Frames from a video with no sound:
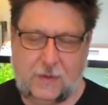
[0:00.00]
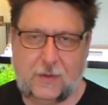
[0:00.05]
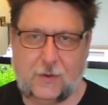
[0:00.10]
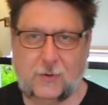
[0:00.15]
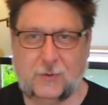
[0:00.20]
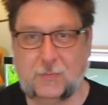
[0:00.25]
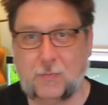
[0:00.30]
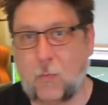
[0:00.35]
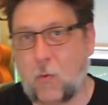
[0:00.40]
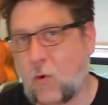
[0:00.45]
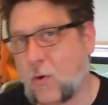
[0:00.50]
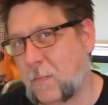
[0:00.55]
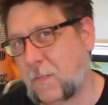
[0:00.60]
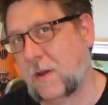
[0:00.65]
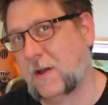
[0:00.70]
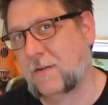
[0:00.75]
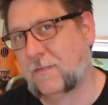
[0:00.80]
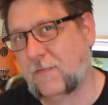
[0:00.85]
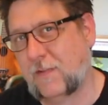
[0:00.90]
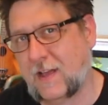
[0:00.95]
There's more
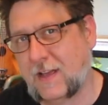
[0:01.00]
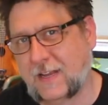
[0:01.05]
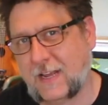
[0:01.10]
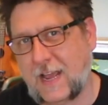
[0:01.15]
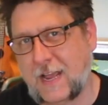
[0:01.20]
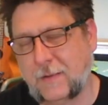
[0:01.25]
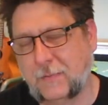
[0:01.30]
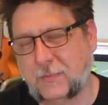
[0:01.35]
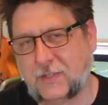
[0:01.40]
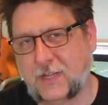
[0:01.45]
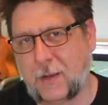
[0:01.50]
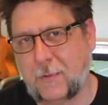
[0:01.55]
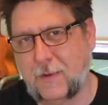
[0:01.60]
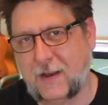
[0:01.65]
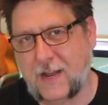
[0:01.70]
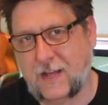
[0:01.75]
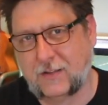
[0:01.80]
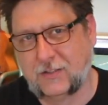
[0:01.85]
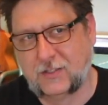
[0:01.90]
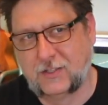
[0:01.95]
butterfly games
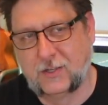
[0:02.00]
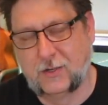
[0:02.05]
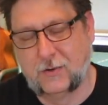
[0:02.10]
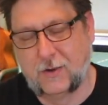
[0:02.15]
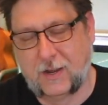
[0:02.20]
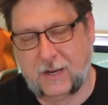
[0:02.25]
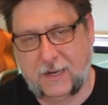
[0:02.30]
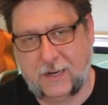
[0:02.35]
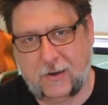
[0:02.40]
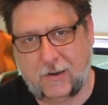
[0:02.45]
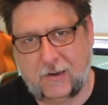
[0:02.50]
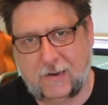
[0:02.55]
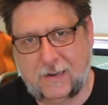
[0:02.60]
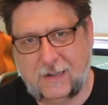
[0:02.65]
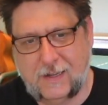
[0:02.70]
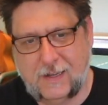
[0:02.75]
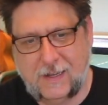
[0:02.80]
coming out soon, I hear.